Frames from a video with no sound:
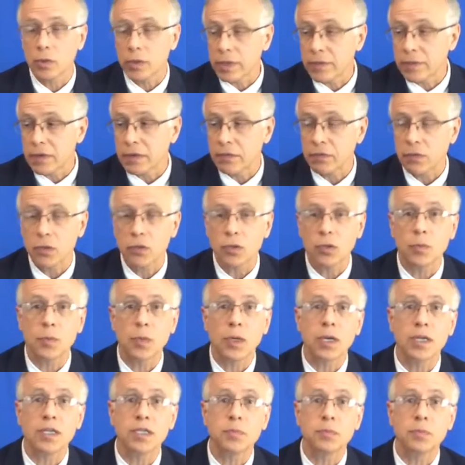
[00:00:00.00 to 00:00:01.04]
or even if the
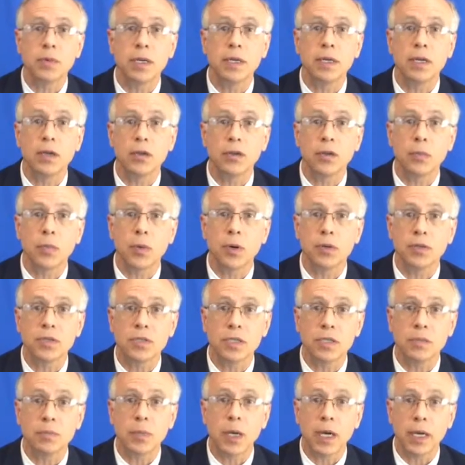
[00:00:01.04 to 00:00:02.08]
tumor has spread to other parts
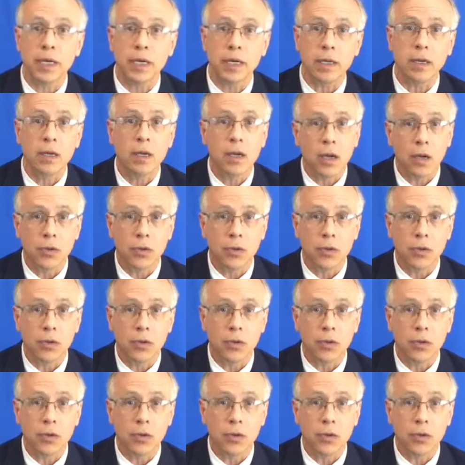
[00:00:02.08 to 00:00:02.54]
of the body,